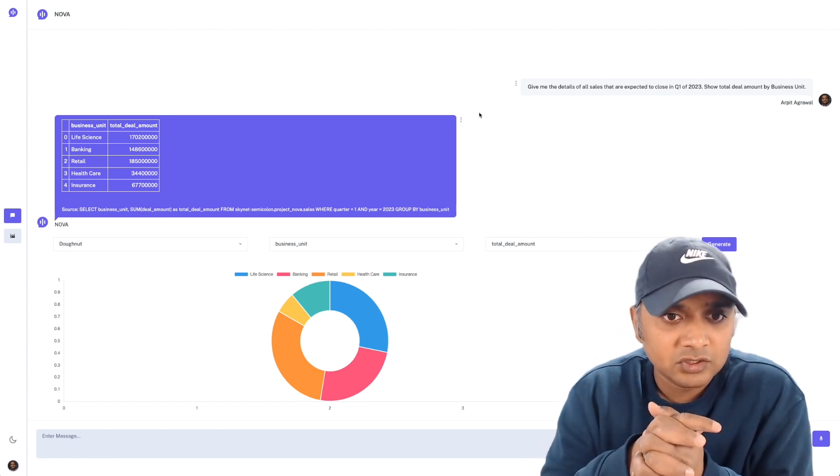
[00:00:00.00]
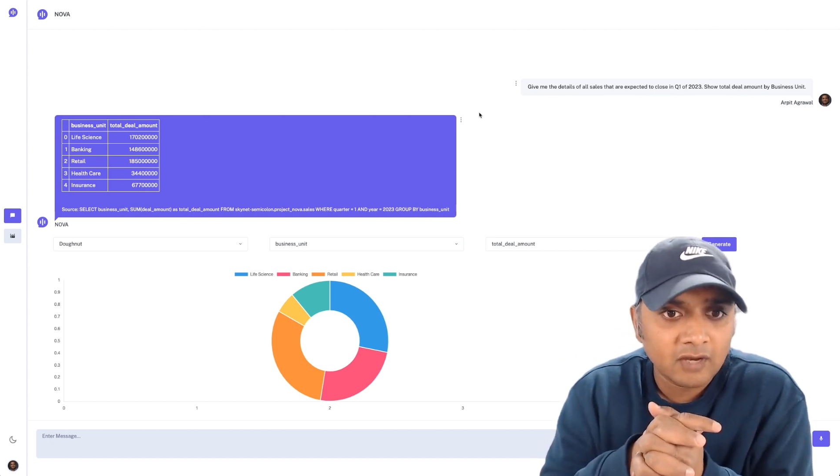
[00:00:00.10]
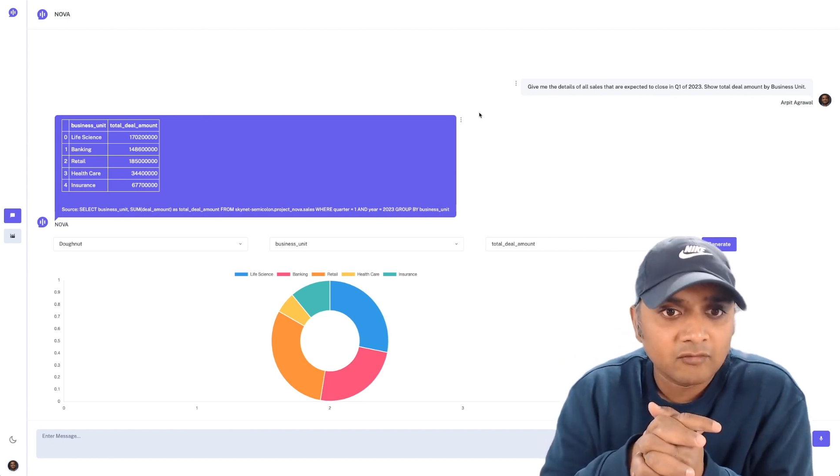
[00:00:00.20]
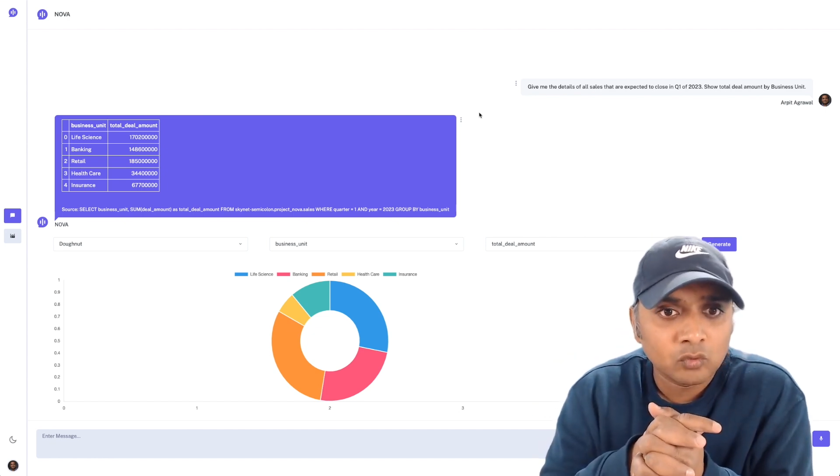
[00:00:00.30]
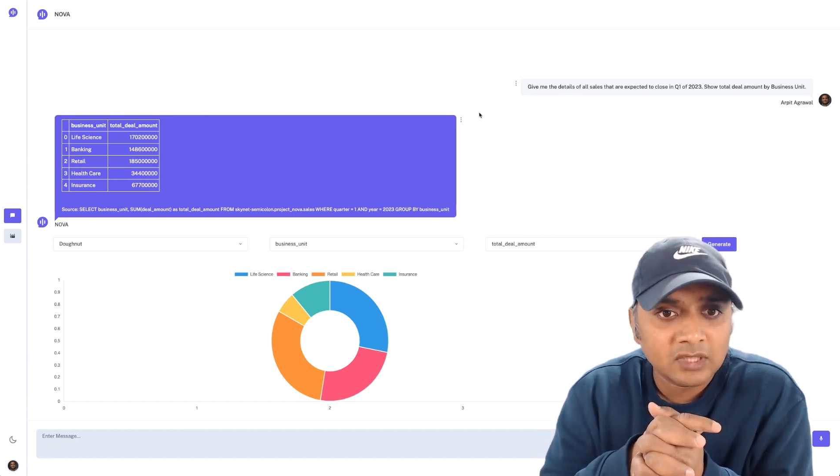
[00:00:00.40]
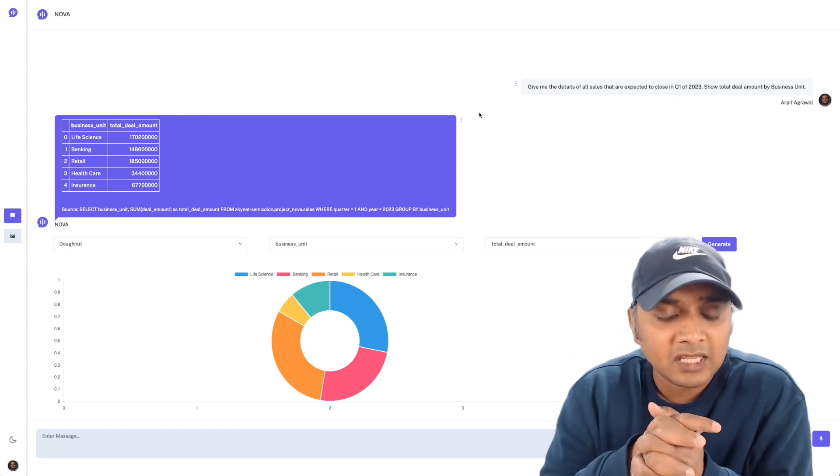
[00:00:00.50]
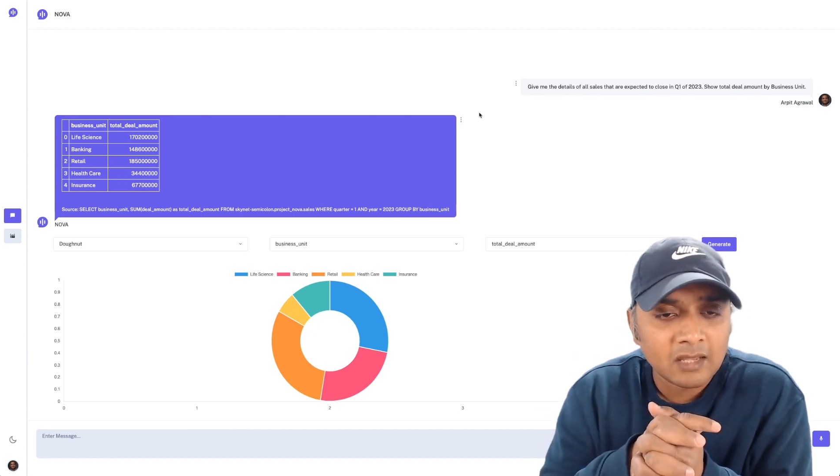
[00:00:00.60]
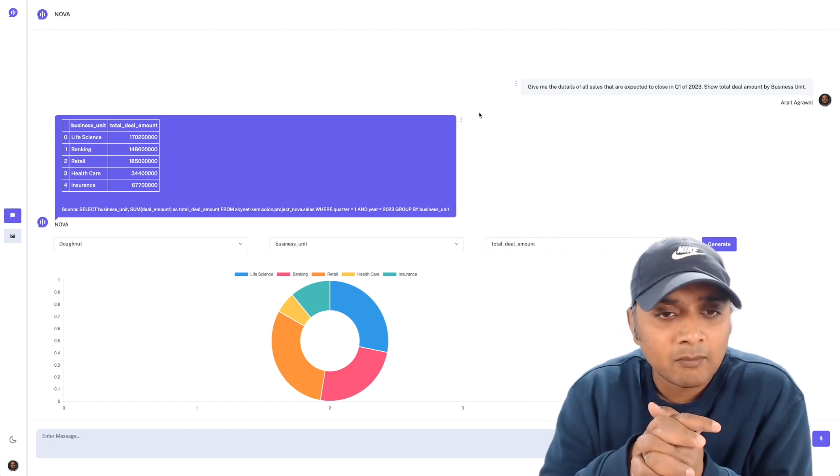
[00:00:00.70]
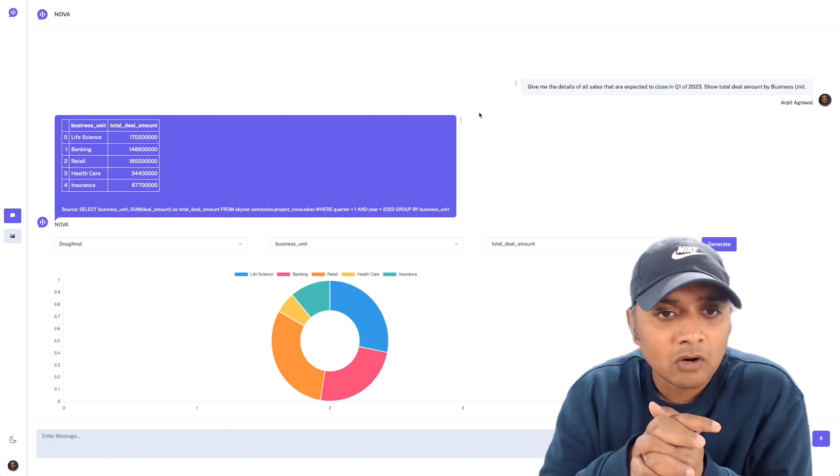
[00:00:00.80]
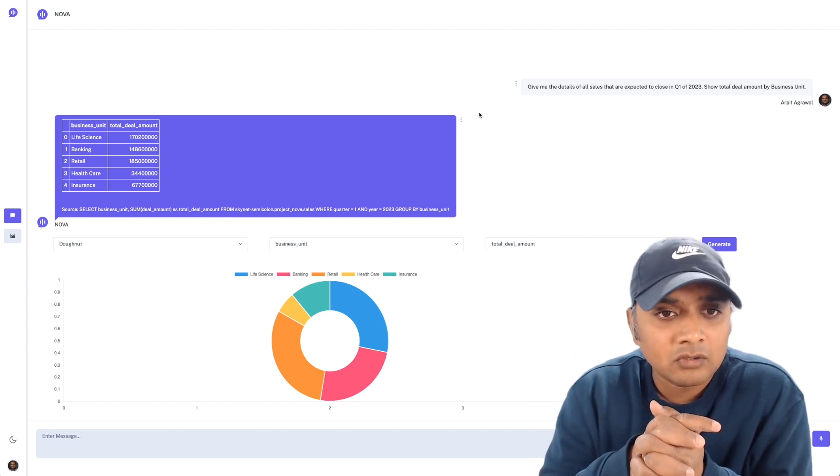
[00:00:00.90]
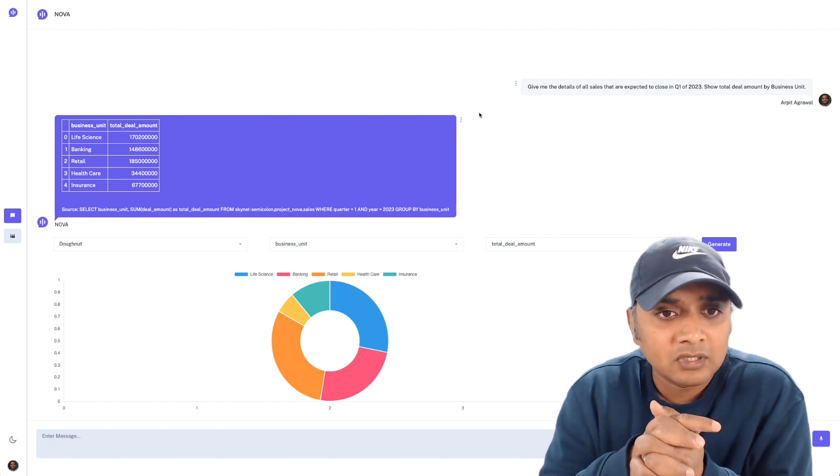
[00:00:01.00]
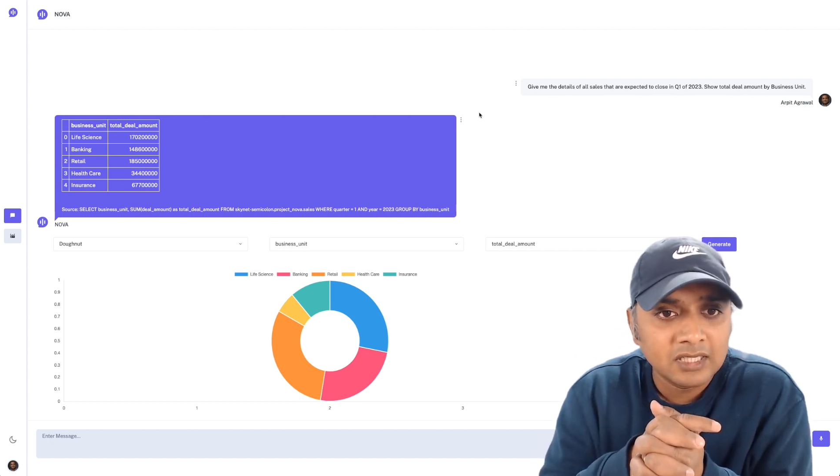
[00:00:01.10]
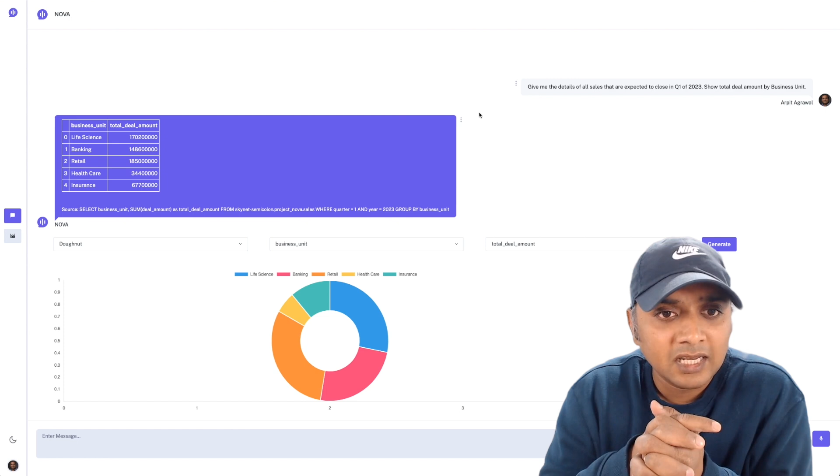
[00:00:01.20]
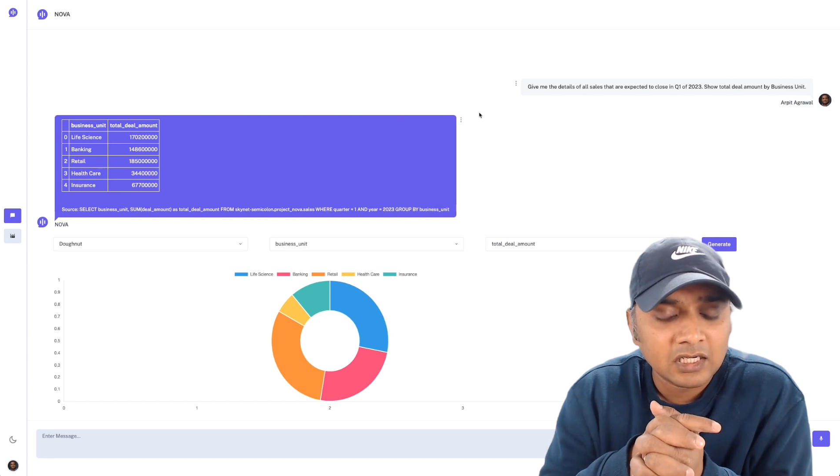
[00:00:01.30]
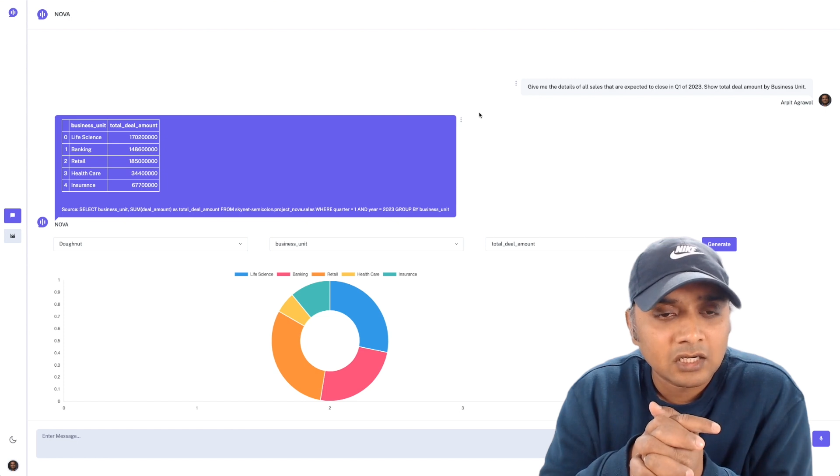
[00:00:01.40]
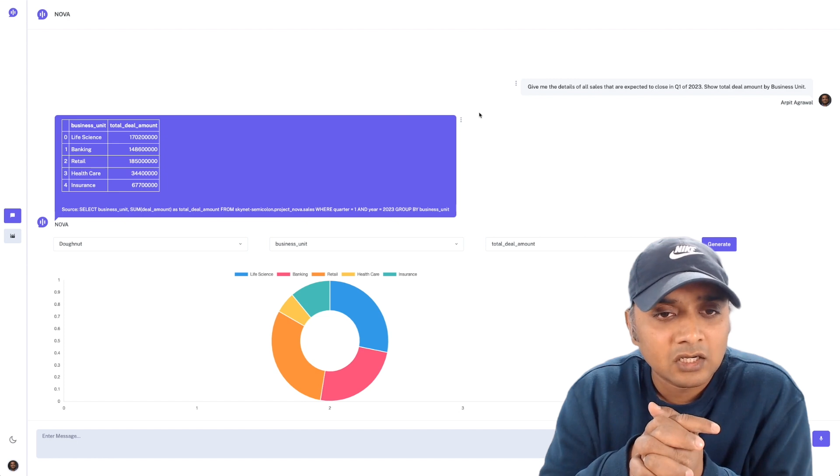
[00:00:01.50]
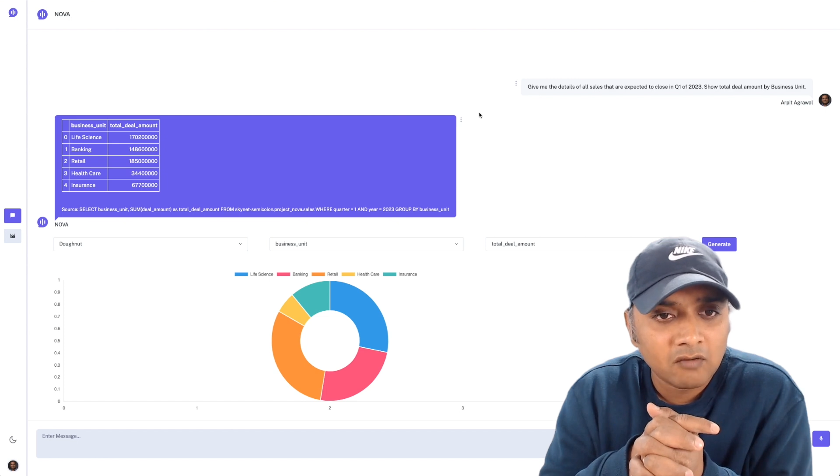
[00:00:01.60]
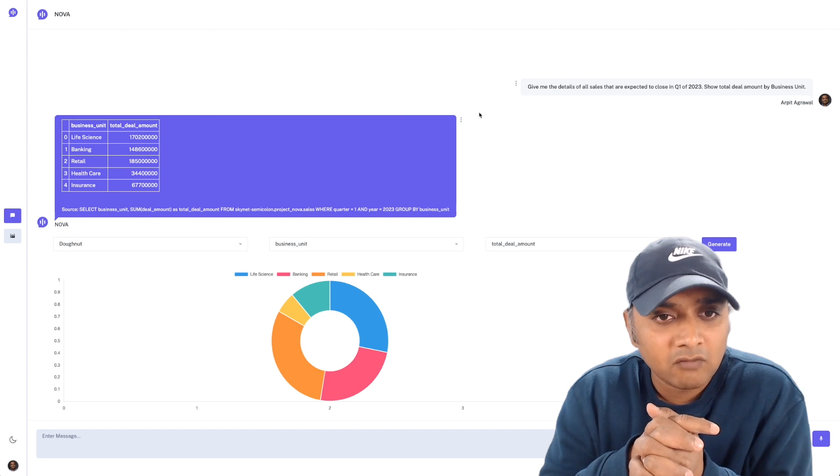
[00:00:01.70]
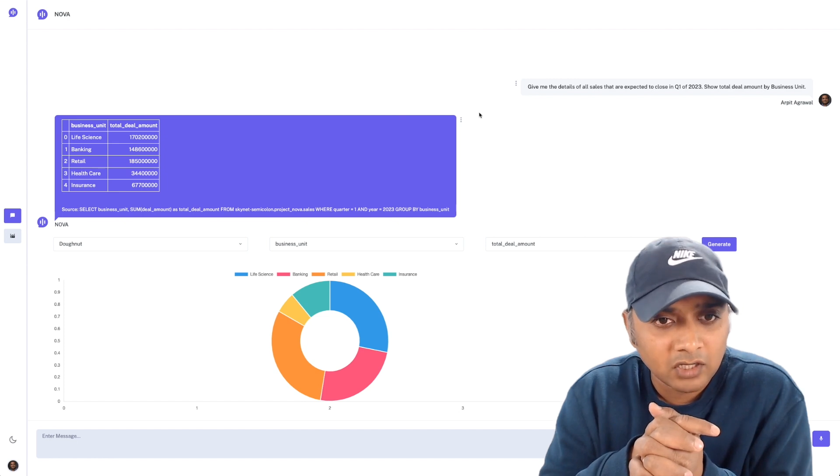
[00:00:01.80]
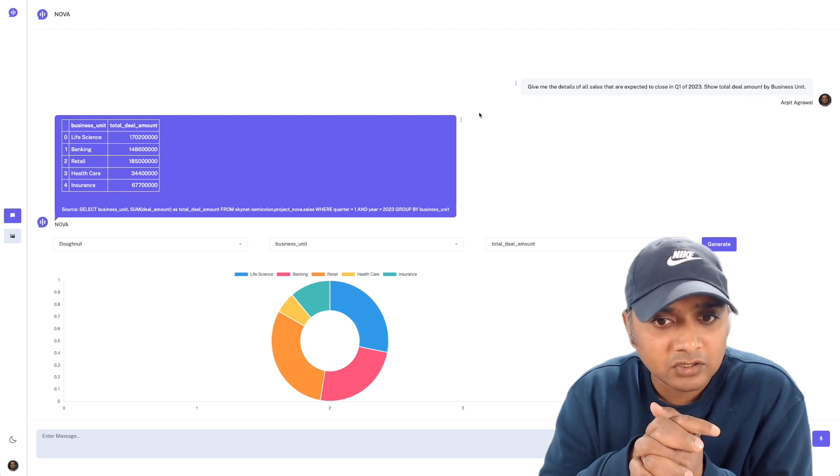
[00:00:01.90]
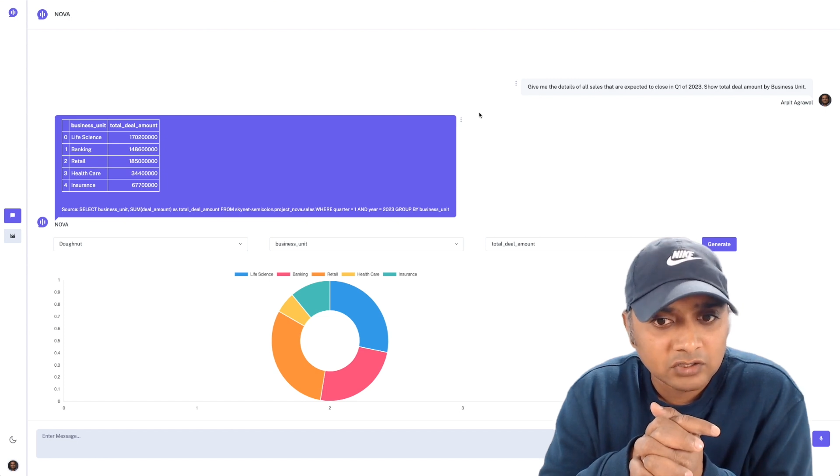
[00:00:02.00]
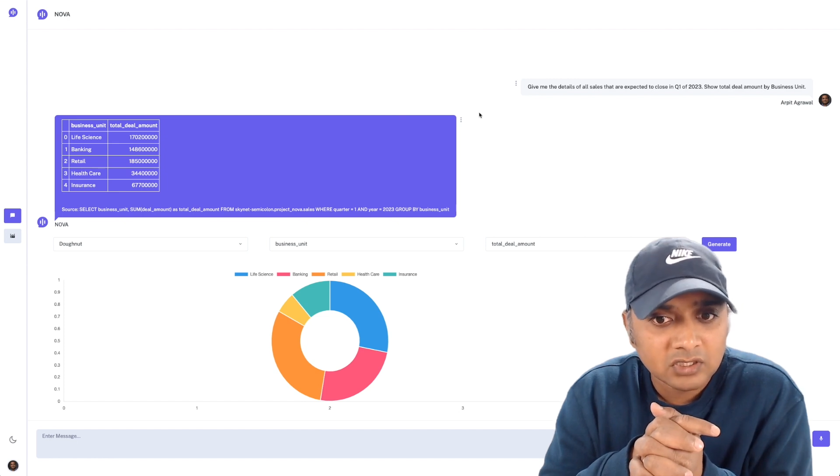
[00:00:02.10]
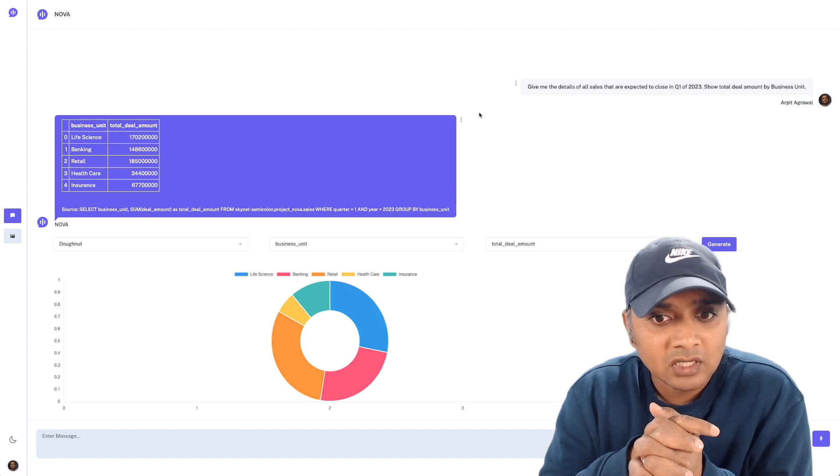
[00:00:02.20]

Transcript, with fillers: You have to think about data governance